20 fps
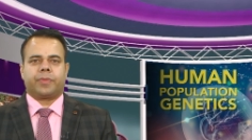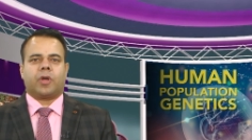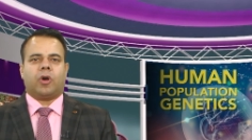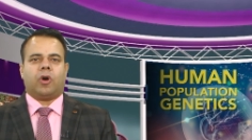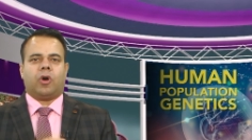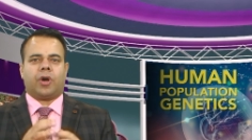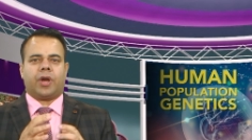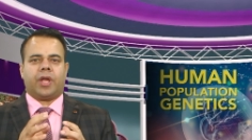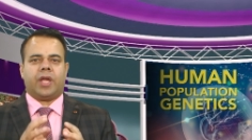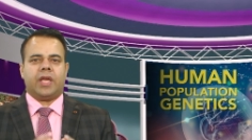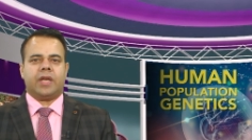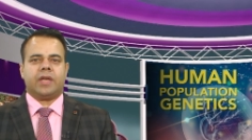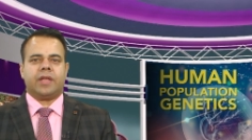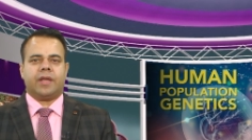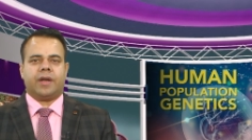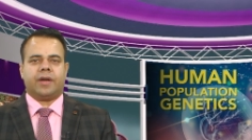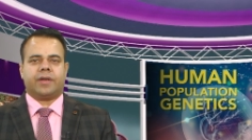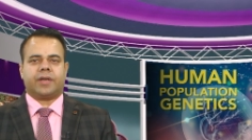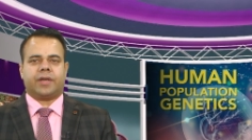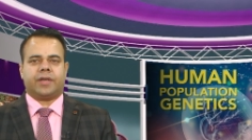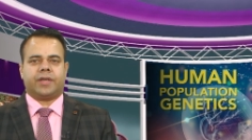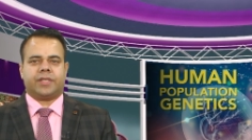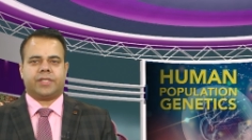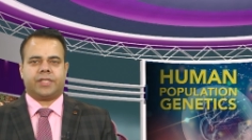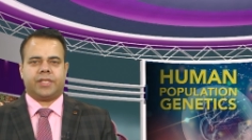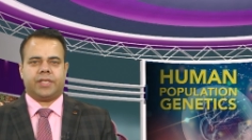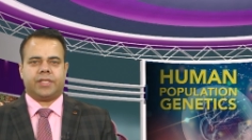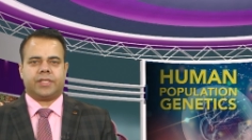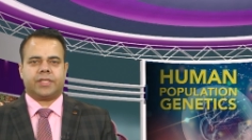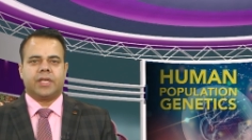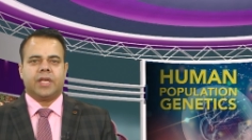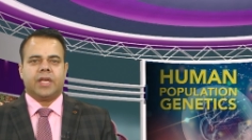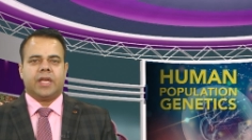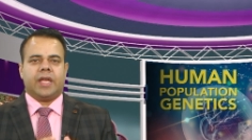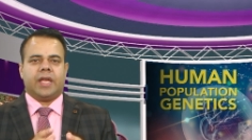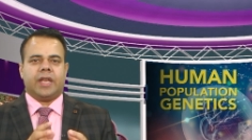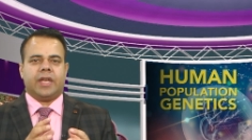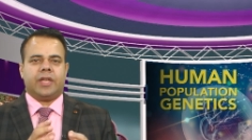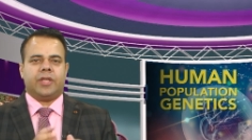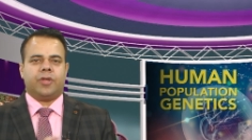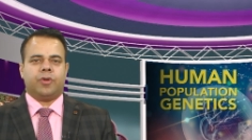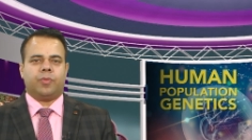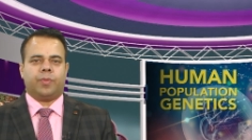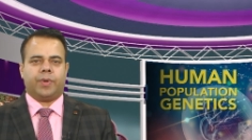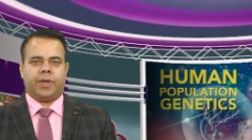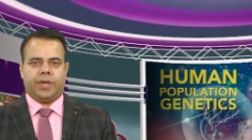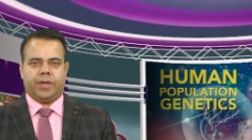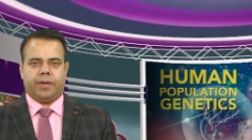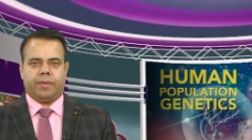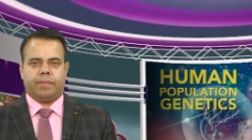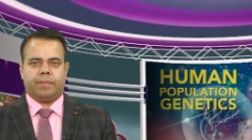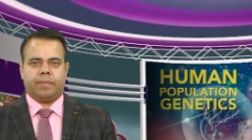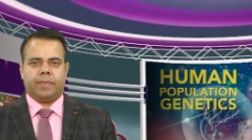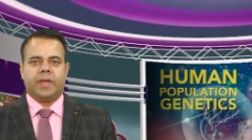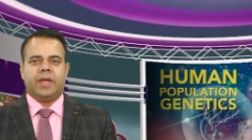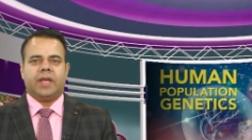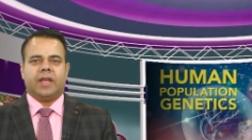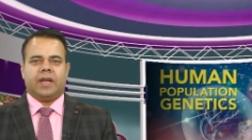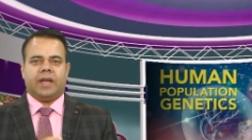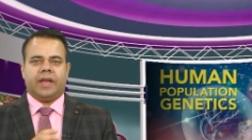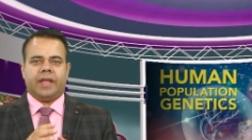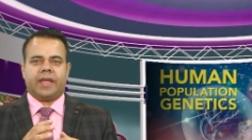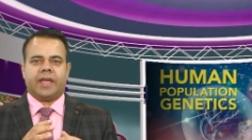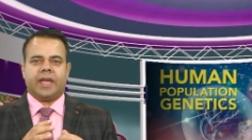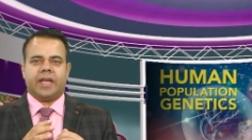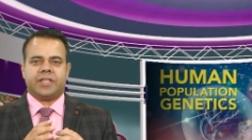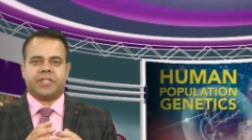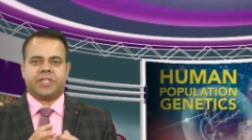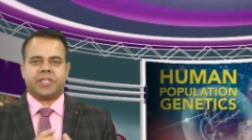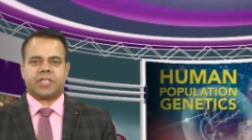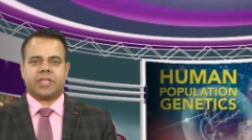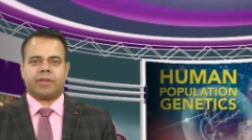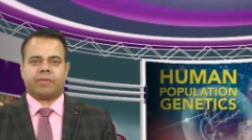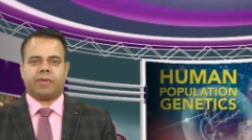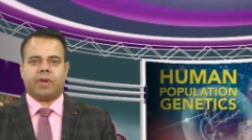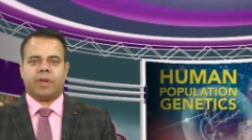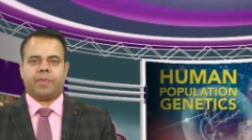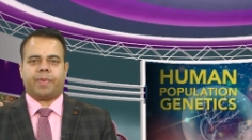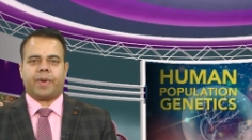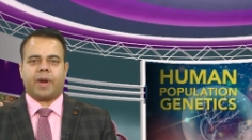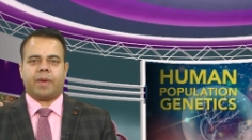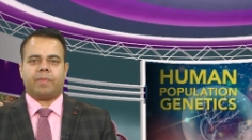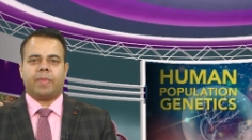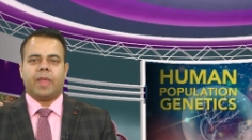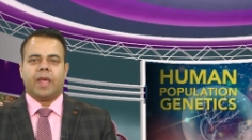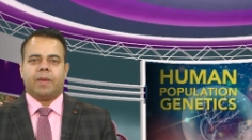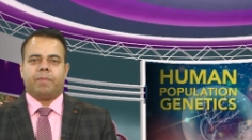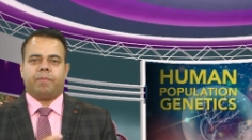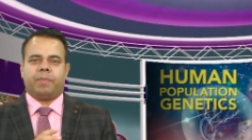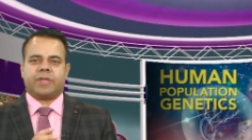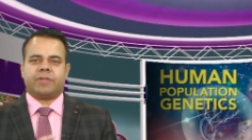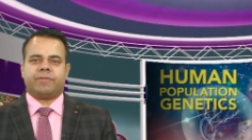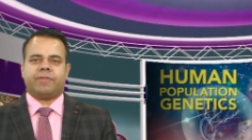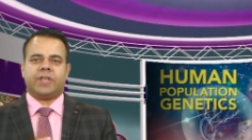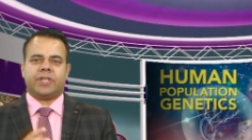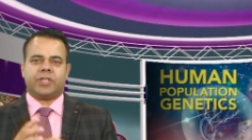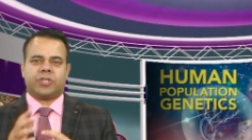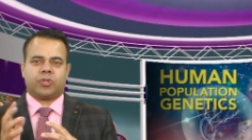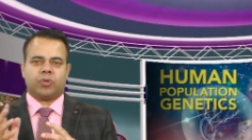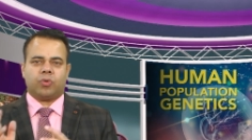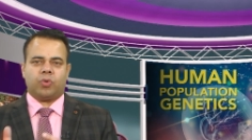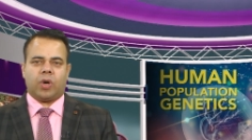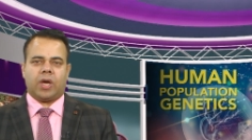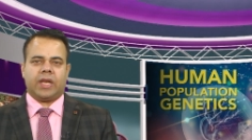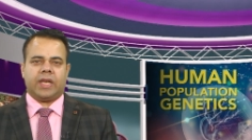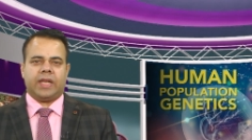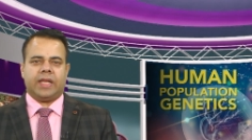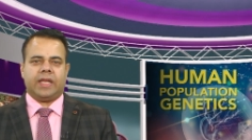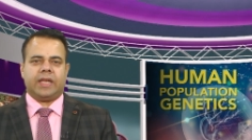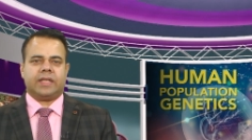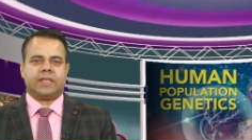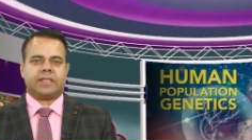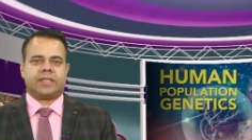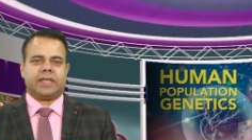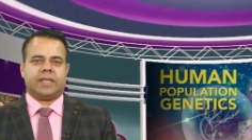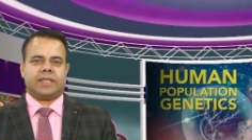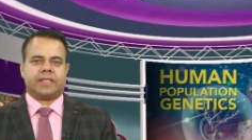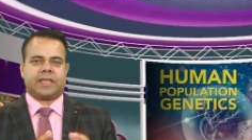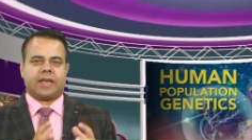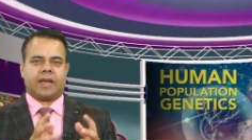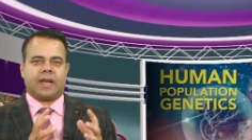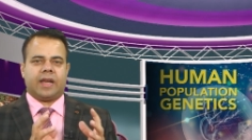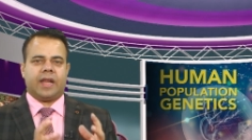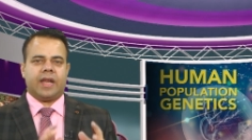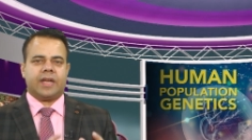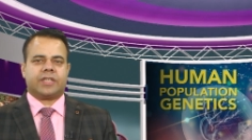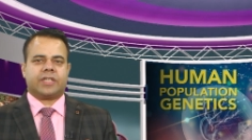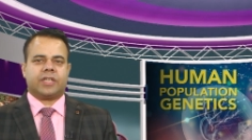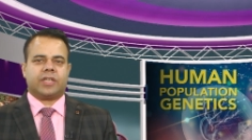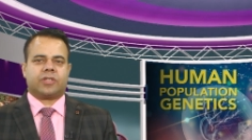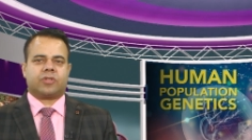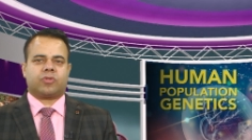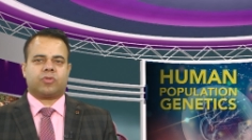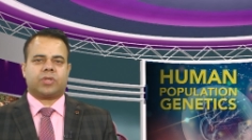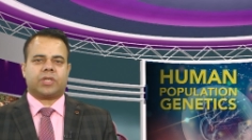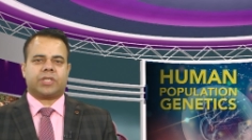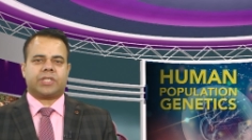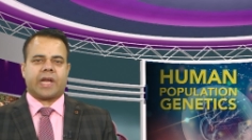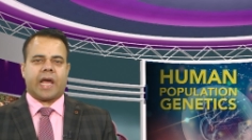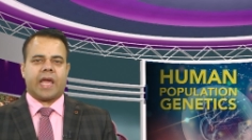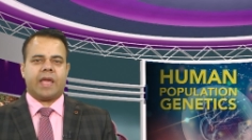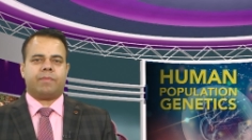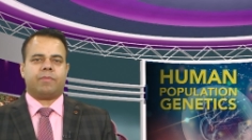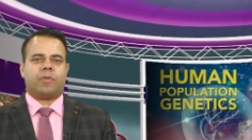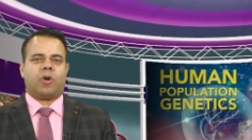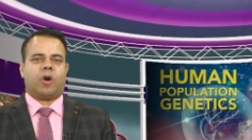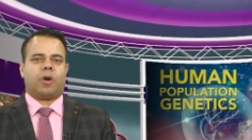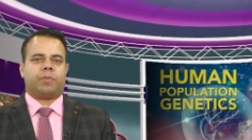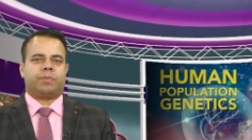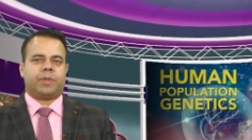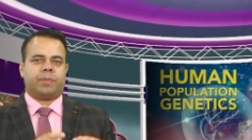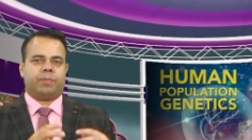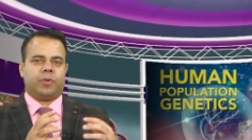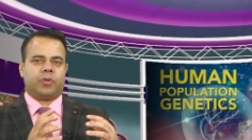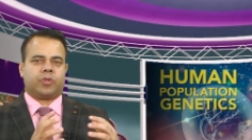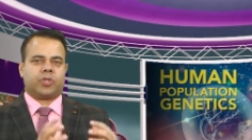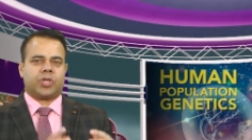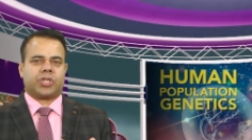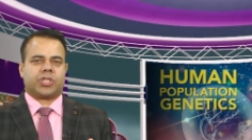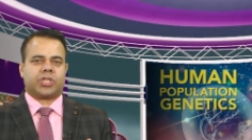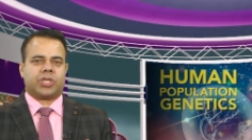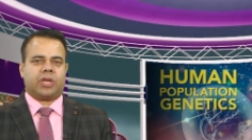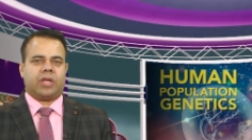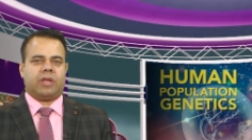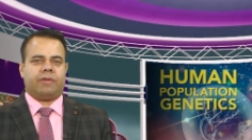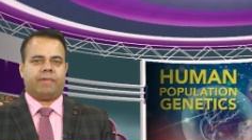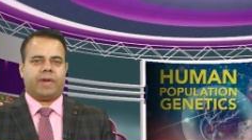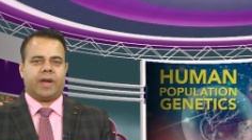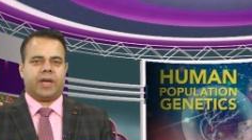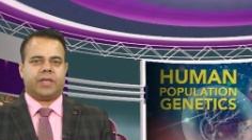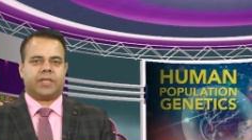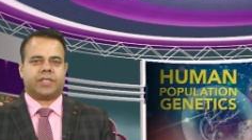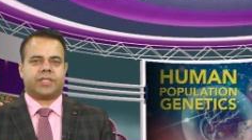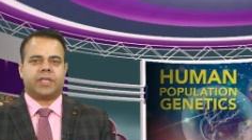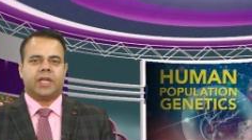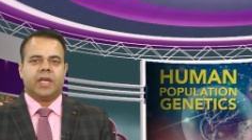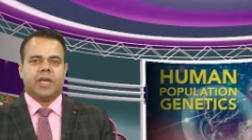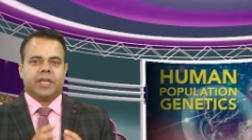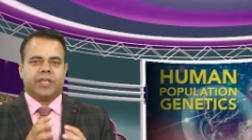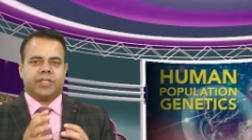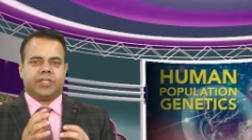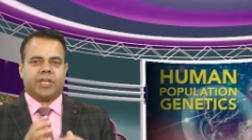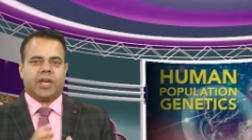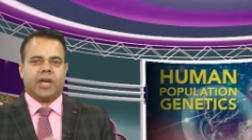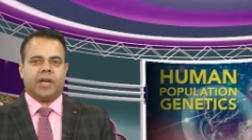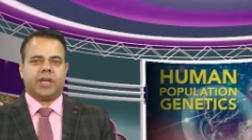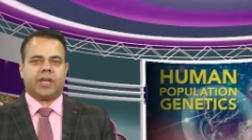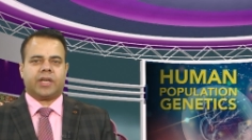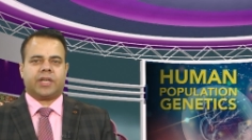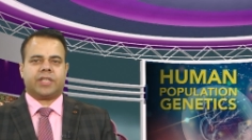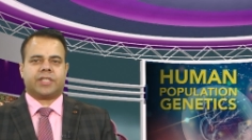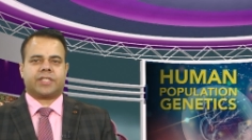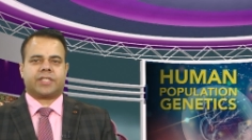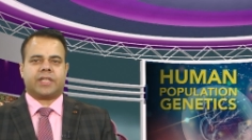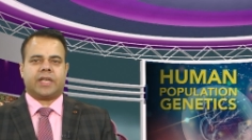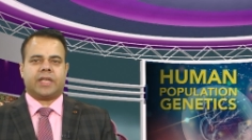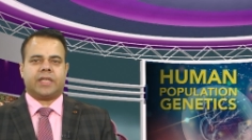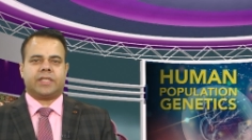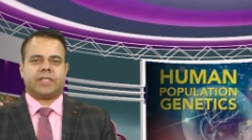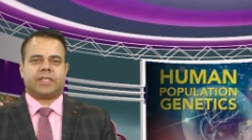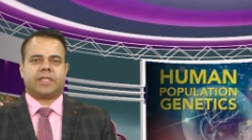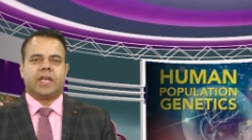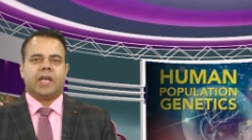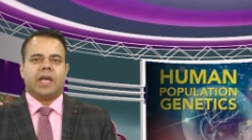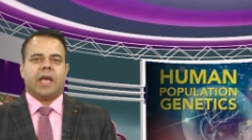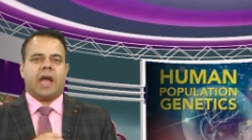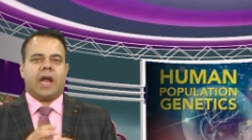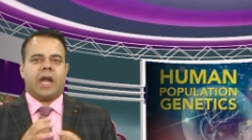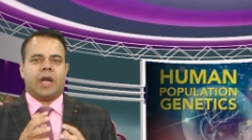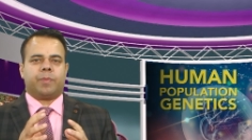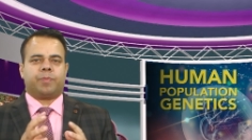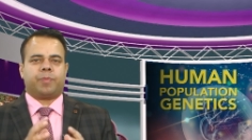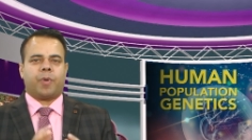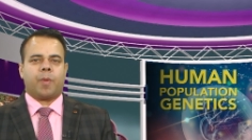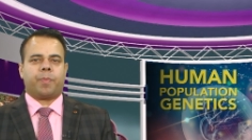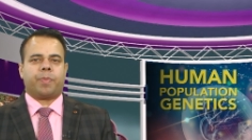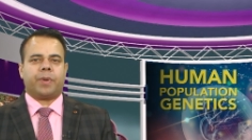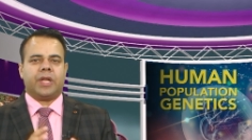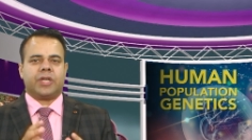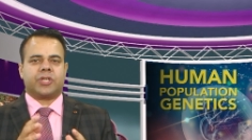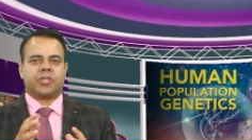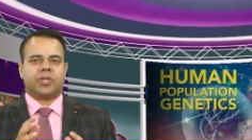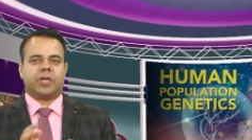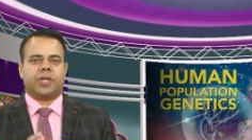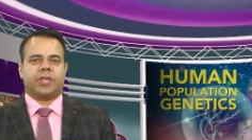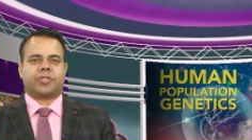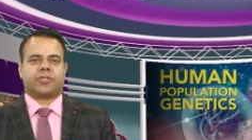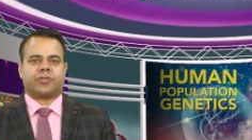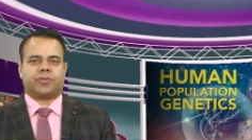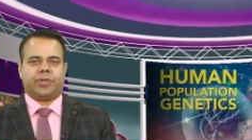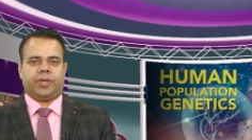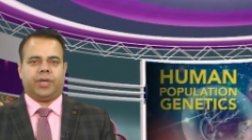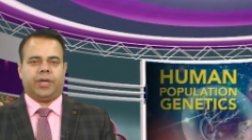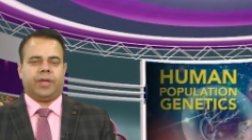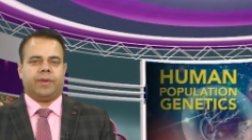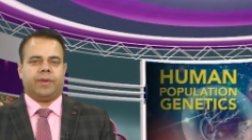or inherited disease in human. Linkage disequilibrium between two alleles is related to the time of the mutation events, genetic distance, and population history.